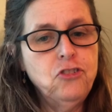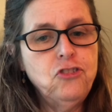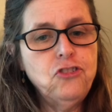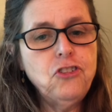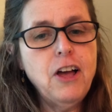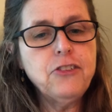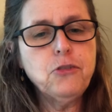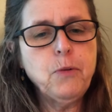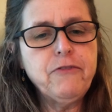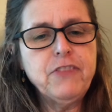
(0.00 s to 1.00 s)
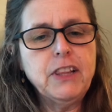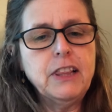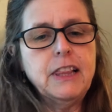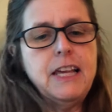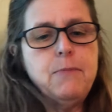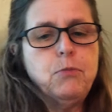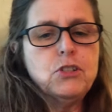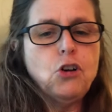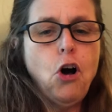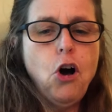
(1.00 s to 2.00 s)
Just when Phillipe
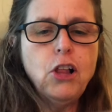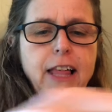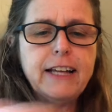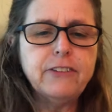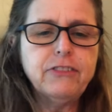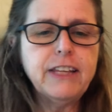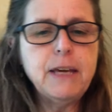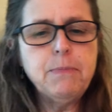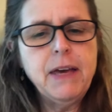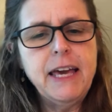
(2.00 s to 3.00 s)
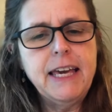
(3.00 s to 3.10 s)
was all out of leap,